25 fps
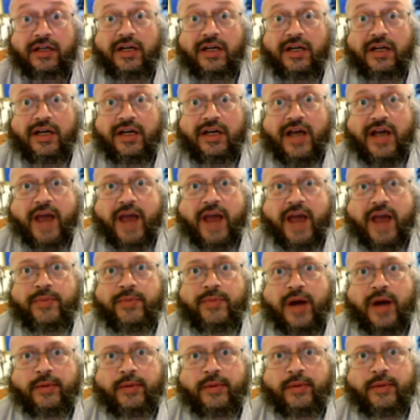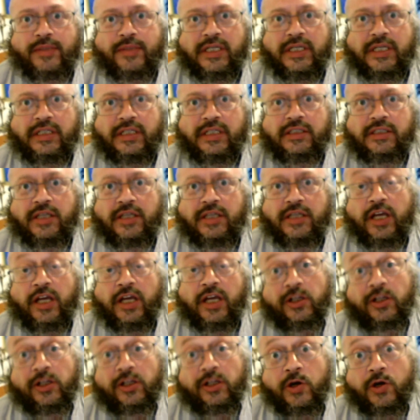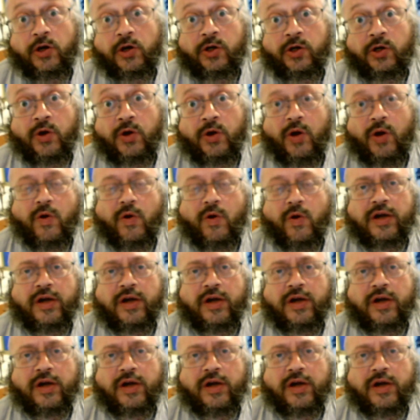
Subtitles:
and probably kill her or at least